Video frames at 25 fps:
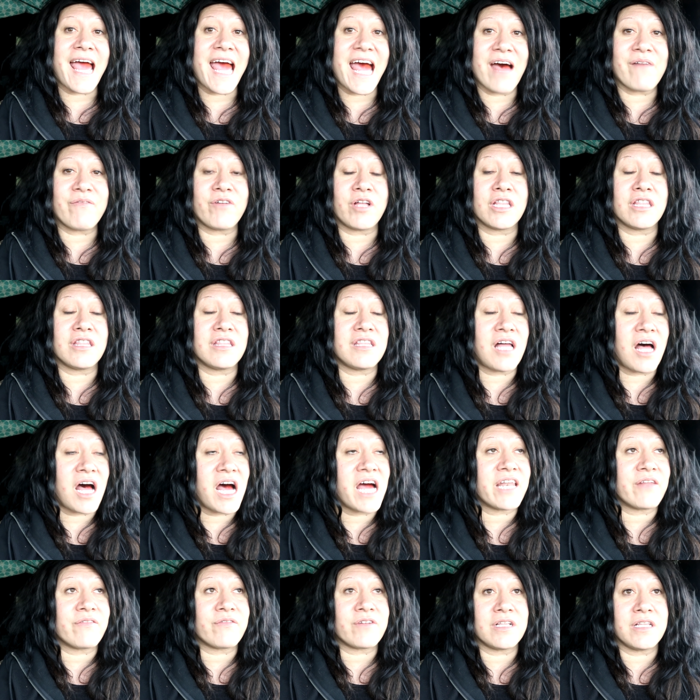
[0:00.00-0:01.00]
have a
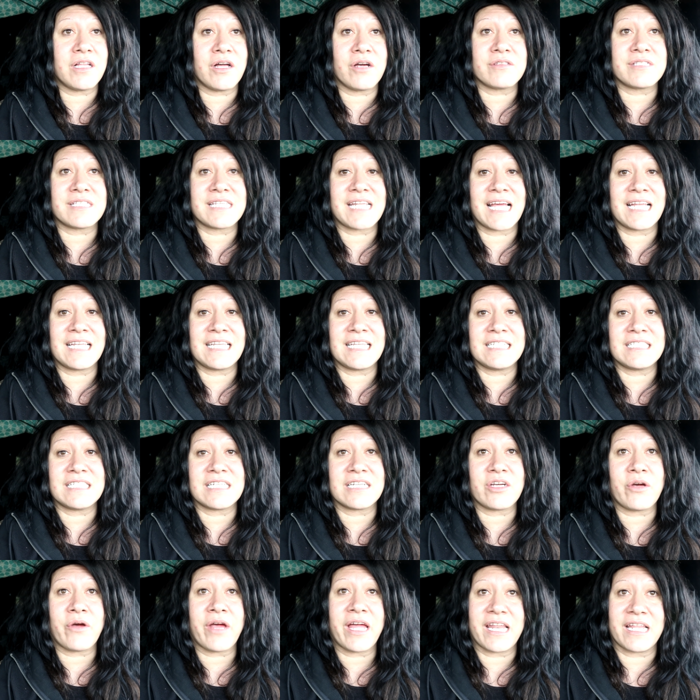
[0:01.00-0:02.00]
lot of clothes and I need
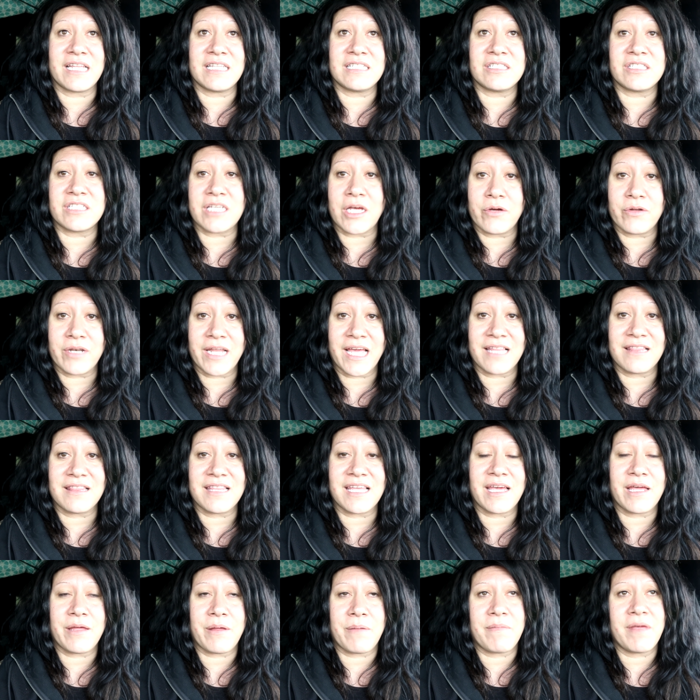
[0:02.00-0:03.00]
to go ahead and donate
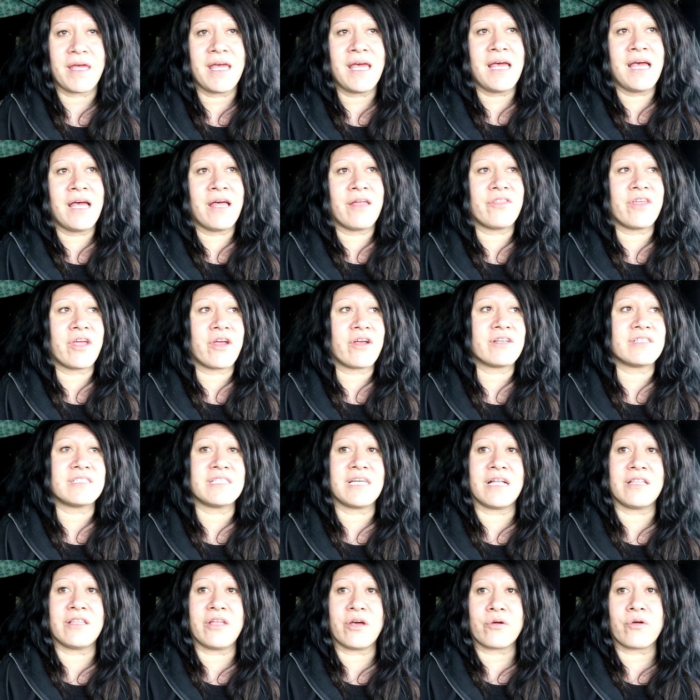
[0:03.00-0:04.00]
them. There's
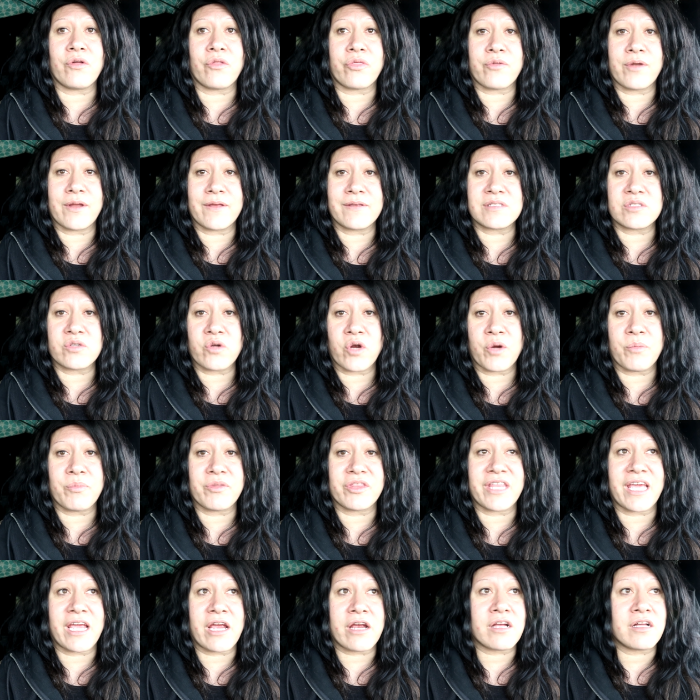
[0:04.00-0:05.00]
a local thrift store,
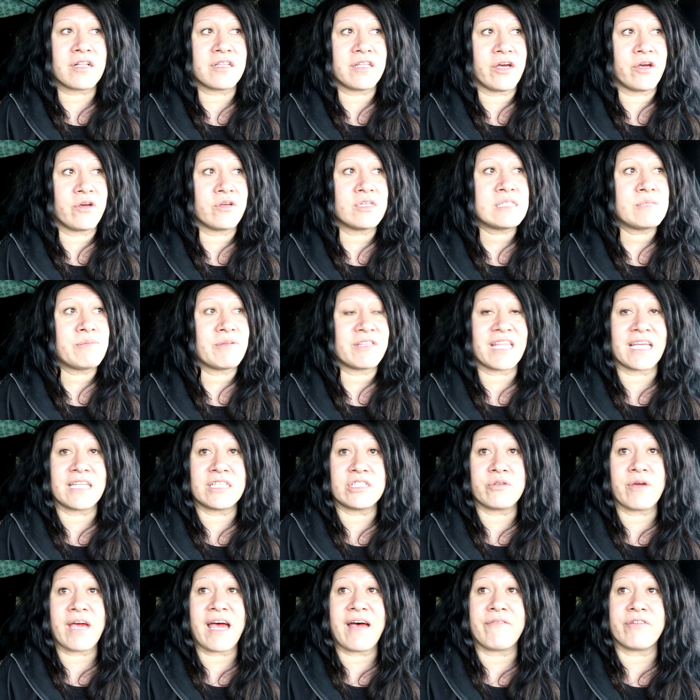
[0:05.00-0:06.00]
but they are closed, but they
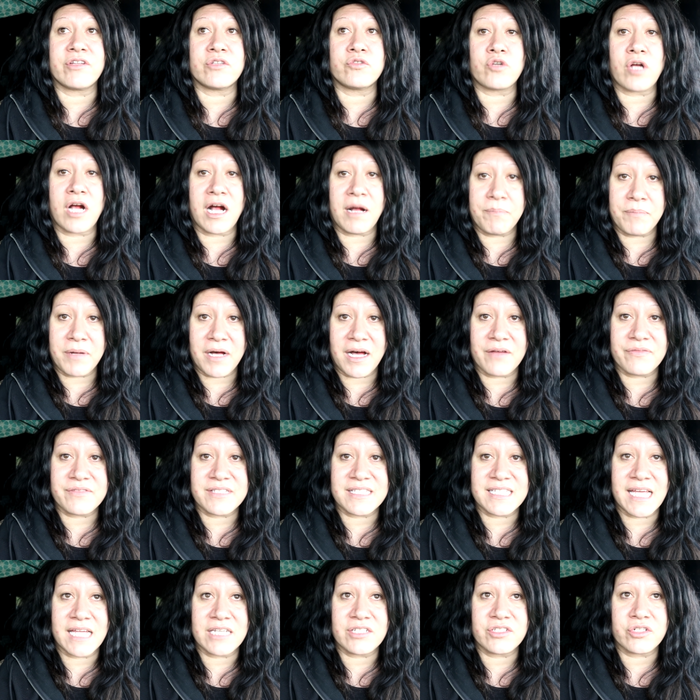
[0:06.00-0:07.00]
do have a drop-off
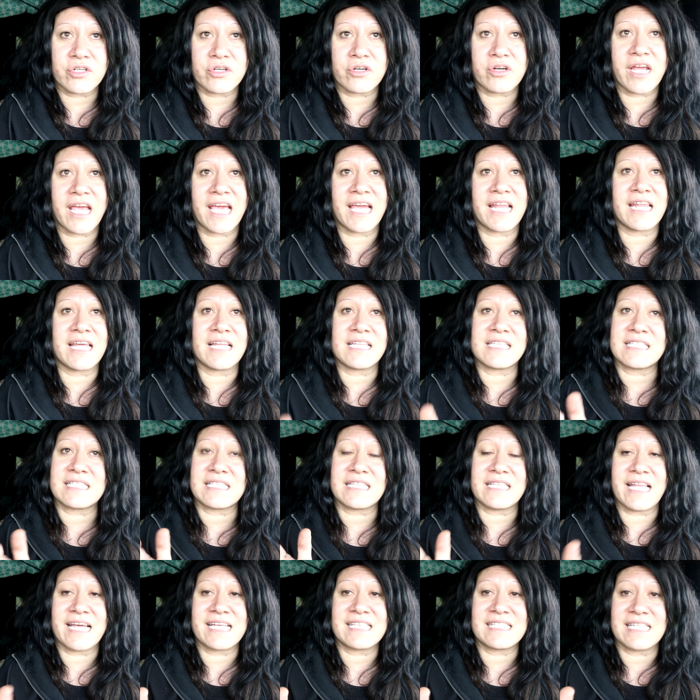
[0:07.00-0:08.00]
center and
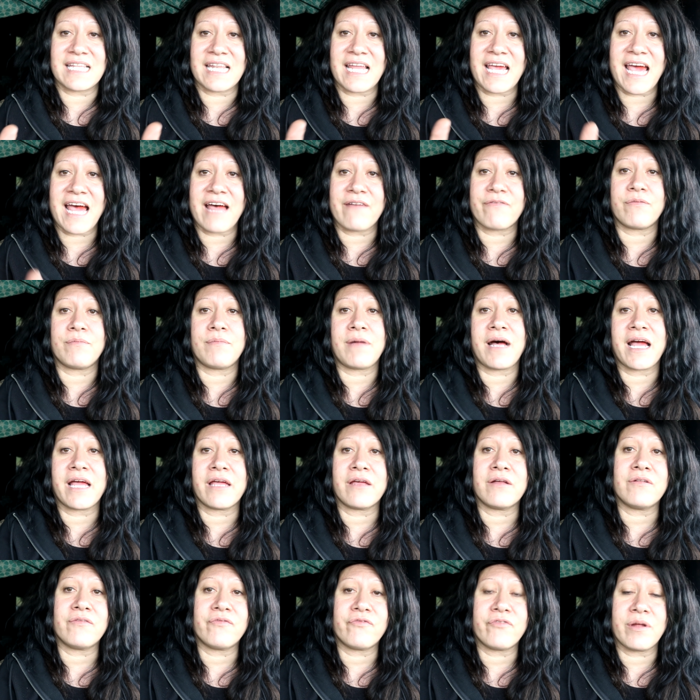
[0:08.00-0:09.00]
it's less than a half
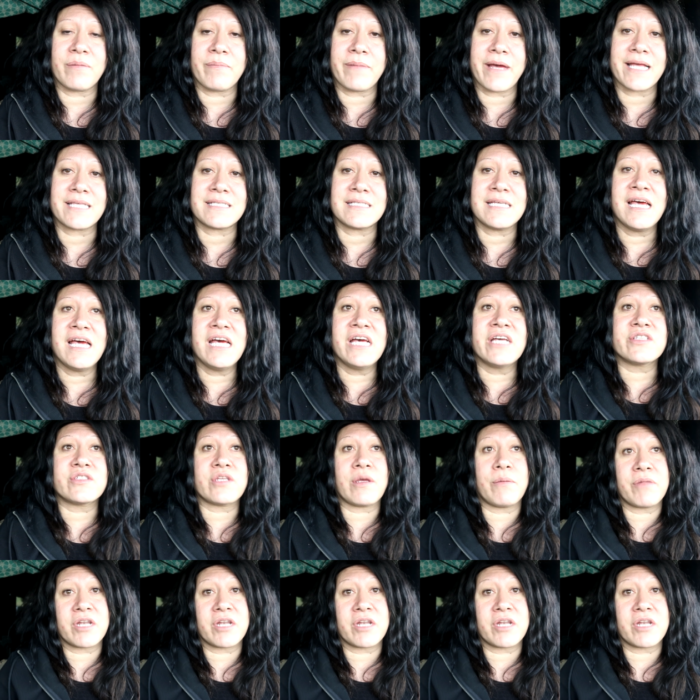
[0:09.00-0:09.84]
mile from us. So I'm